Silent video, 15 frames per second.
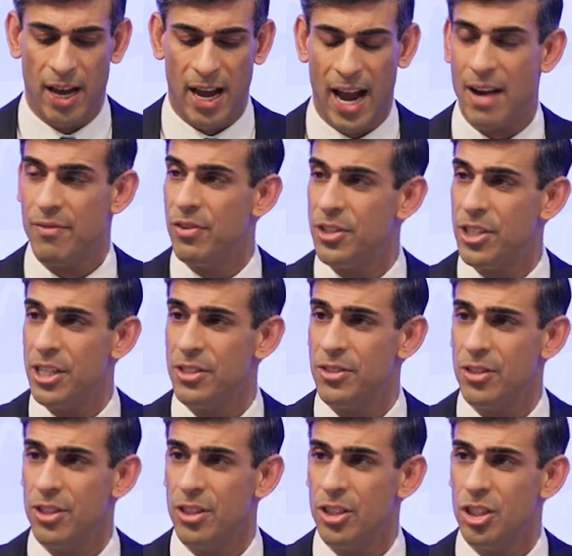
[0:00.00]

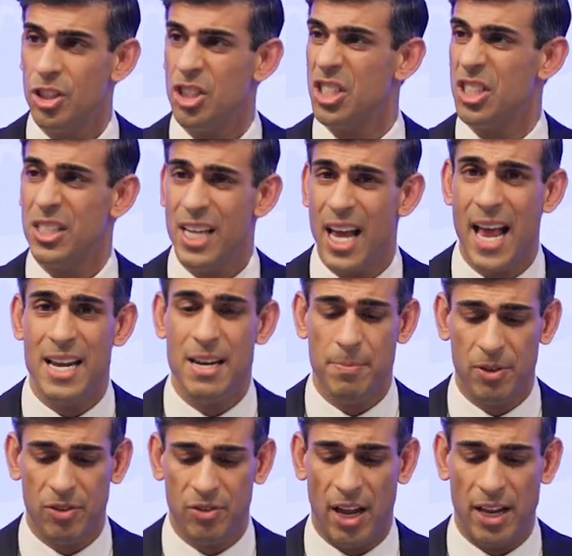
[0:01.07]
averages just
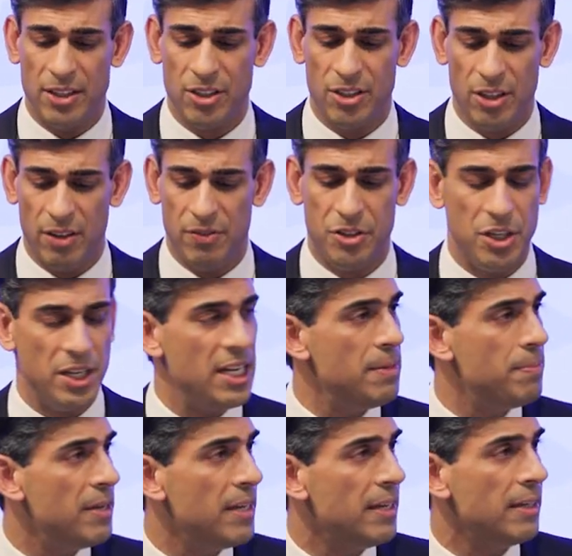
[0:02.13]
10% of
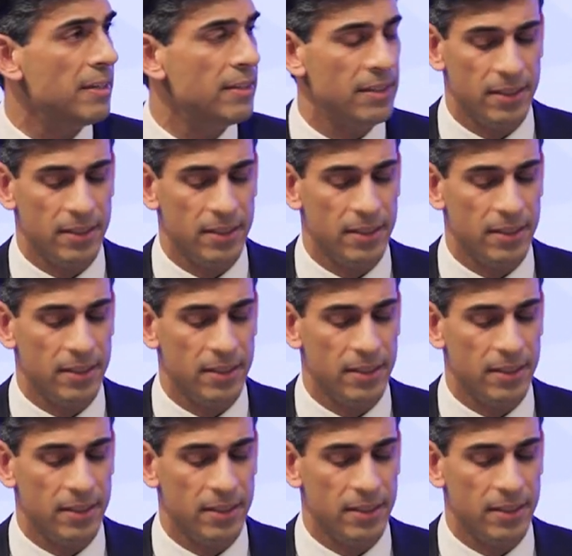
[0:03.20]
GDP,